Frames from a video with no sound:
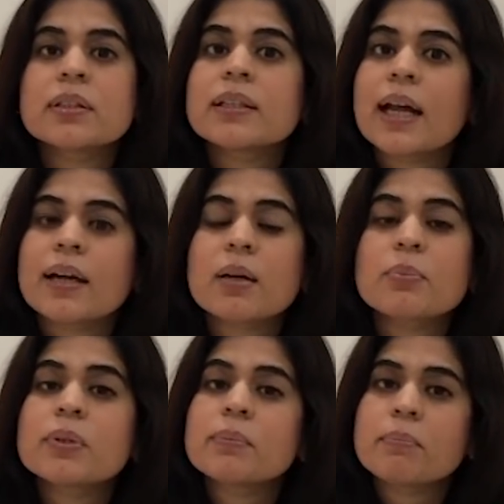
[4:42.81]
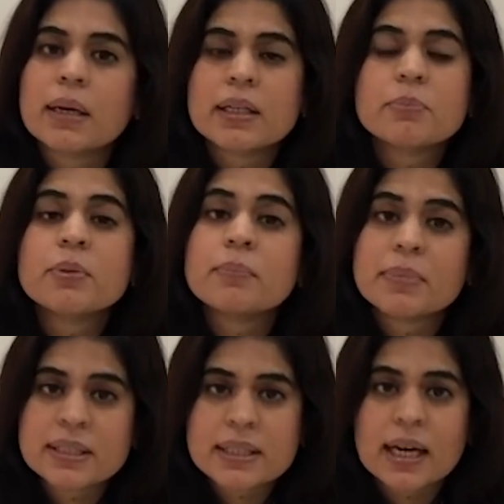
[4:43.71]
they land up with multiple
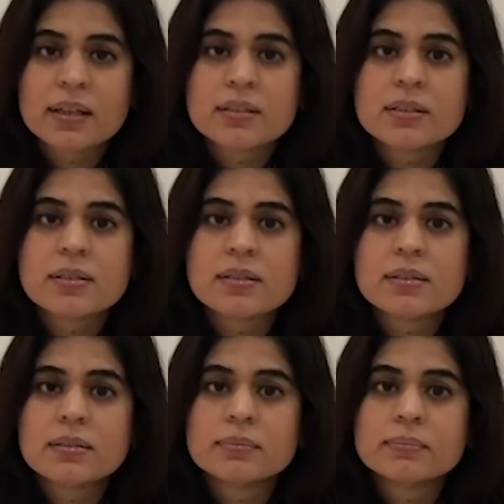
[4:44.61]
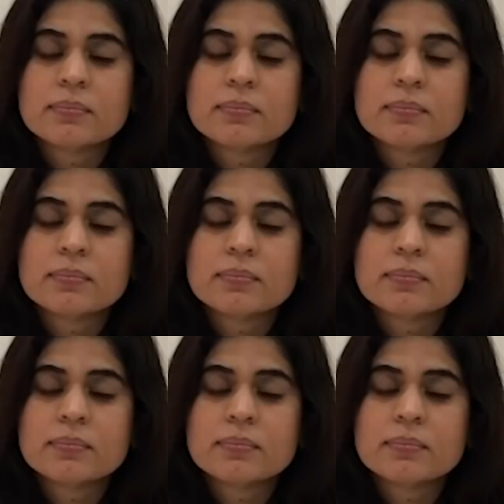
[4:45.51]
miscarriages.